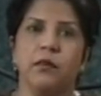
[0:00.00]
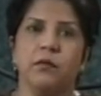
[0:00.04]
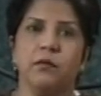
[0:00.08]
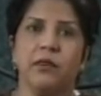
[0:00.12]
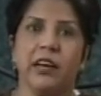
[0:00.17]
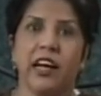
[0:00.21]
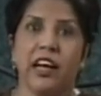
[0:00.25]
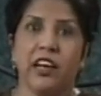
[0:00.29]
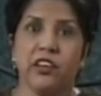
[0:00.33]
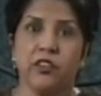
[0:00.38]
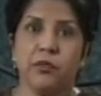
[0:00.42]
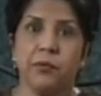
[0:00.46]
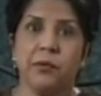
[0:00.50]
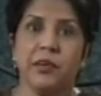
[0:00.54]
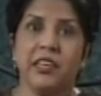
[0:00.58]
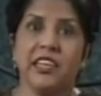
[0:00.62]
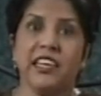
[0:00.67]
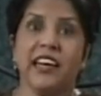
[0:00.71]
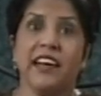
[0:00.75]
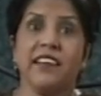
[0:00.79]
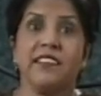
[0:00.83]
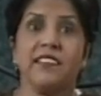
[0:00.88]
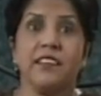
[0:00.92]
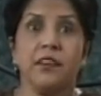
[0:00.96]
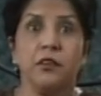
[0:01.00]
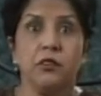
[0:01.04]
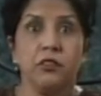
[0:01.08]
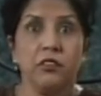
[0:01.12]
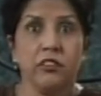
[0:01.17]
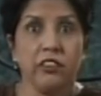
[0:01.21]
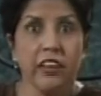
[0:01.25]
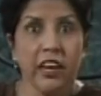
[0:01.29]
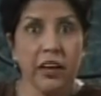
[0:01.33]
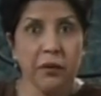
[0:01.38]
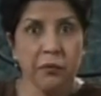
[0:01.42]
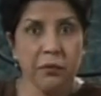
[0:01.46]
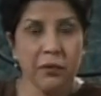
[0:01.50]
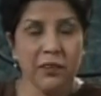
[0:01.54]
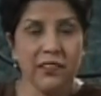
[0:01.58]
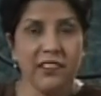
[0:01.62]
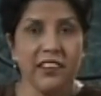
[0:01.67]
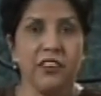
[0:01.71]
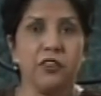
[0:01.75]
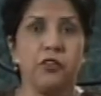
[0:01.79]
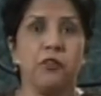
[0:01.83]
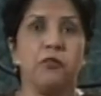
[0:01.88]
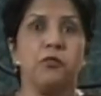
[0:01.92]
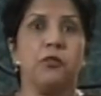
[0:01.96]
as many as 10
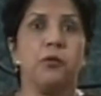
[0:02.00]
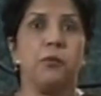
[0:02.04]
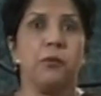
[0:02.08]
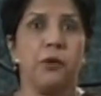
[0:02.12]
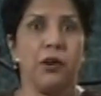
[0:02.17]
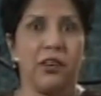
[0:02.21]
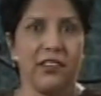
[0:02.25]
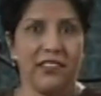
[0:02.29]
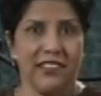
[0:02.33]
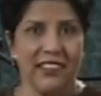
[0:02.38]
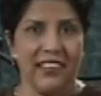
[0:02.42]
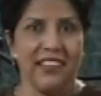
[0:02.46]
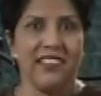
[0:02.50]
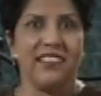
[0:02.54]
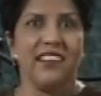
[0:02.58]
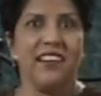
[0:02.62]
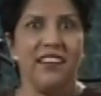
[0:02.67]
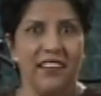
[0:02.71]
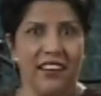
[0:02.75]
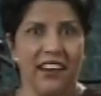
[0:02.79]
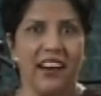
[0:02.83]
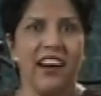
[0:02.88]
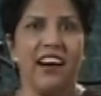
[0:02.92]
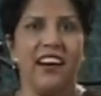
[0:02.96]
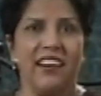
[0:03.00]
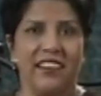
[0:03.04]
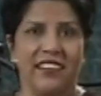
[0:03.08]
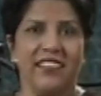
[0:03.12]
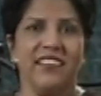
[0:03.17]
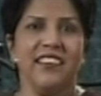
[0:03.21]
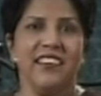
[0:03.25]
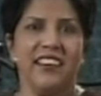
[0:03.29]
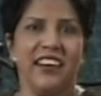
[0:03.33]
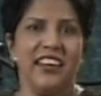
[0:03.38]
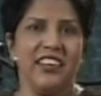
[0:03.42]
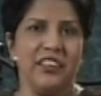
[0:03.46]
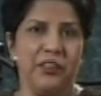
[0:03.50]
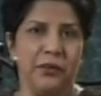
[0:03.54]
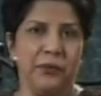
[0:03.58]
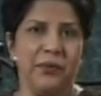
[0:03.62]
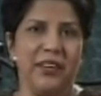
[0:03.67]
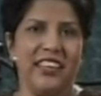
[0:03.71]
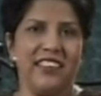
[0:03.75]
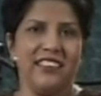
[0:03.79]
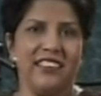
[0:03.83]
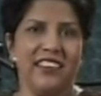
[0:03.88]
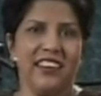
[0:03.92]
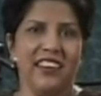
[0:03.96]
percent of the boxes are
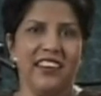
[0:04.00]
underweight.